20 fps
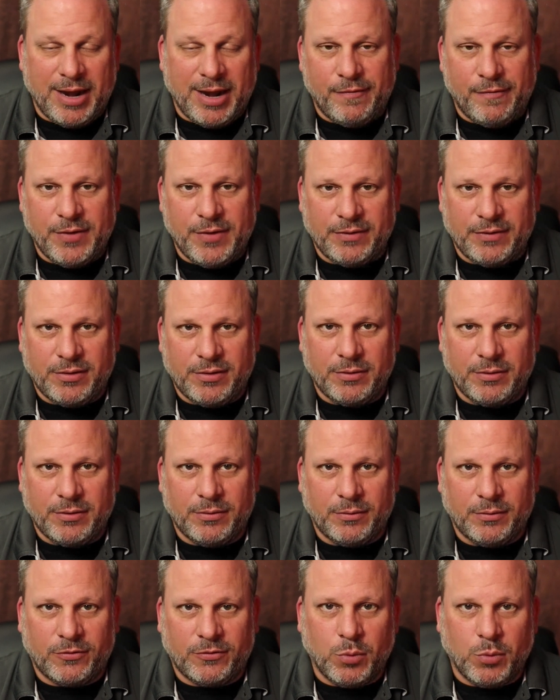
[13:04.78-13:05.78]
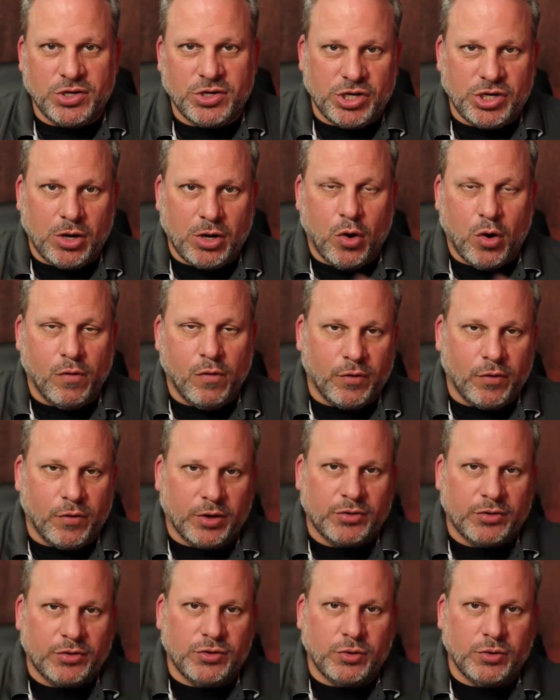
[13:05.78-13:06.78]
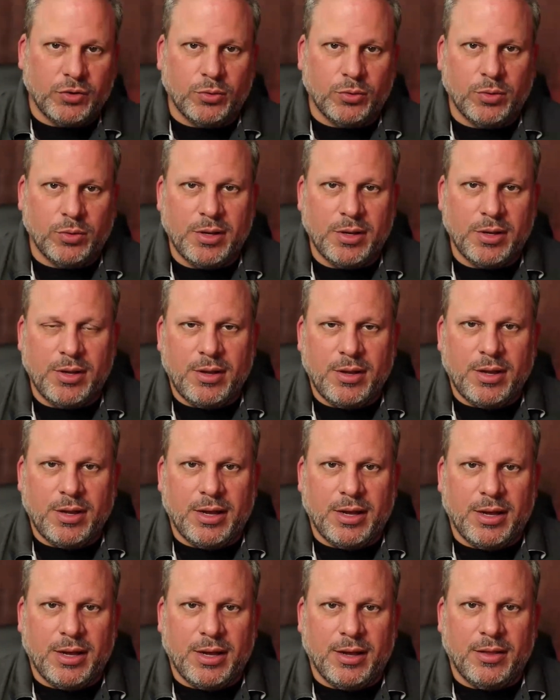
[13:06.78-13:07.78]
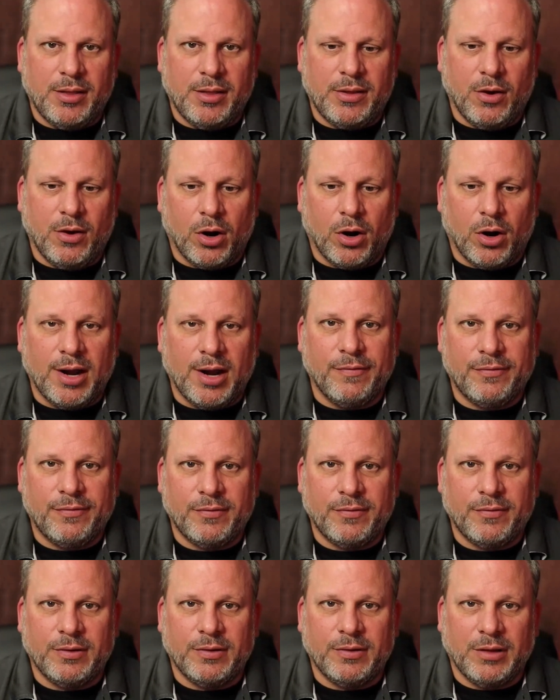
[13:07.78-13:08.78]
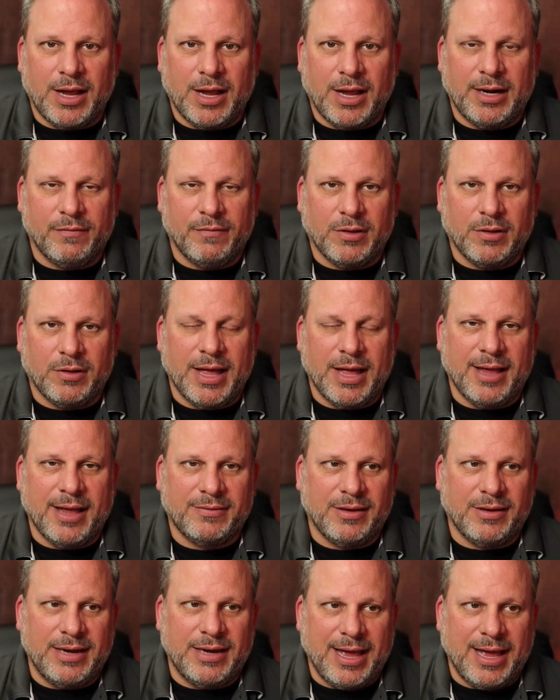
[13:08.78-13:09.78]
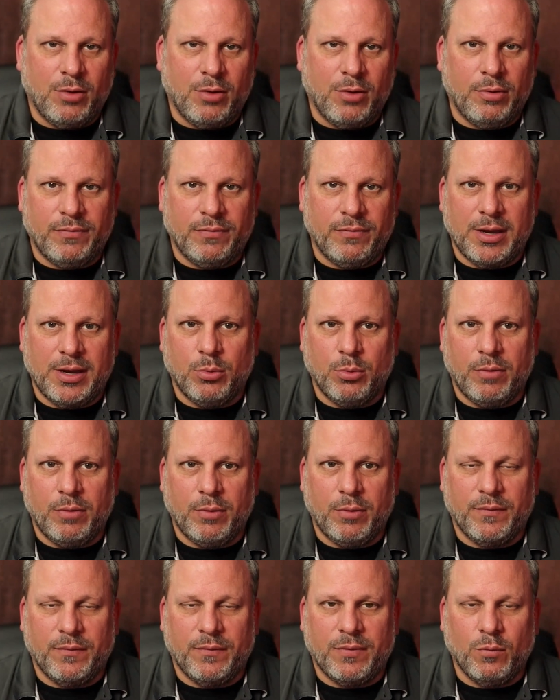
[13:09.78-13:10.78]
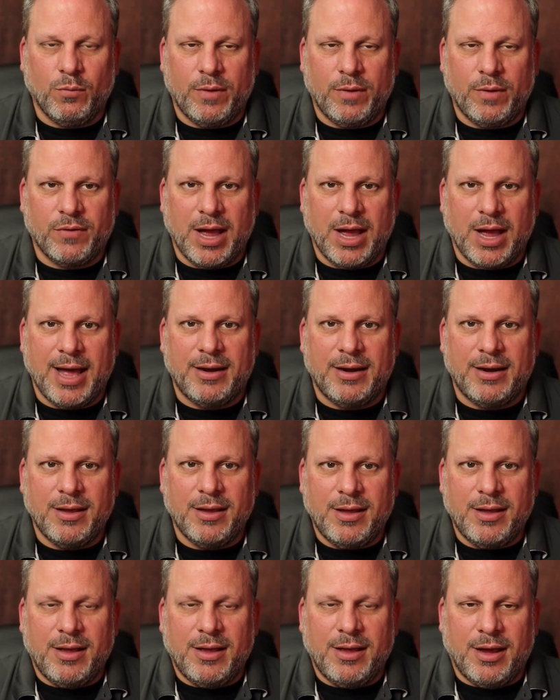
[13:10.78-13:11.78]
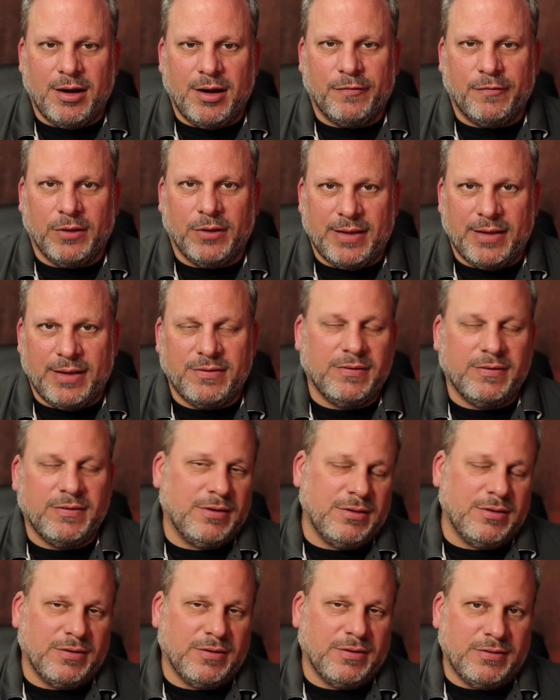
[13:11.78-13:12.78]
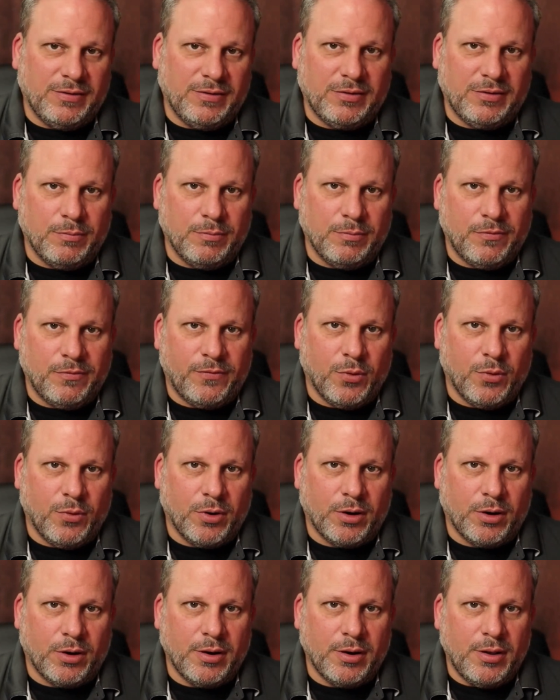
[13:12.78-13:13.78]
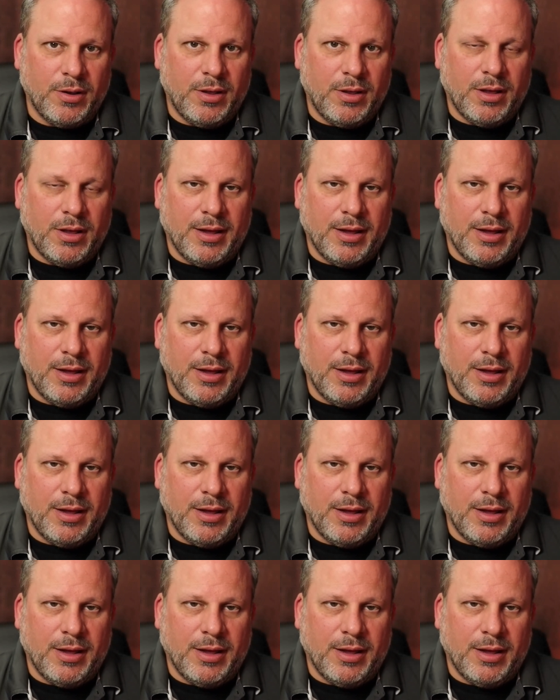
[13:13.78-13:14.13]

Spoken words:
a benefit to switching over to the RF line of glass, and now we've got enough lenses in the system for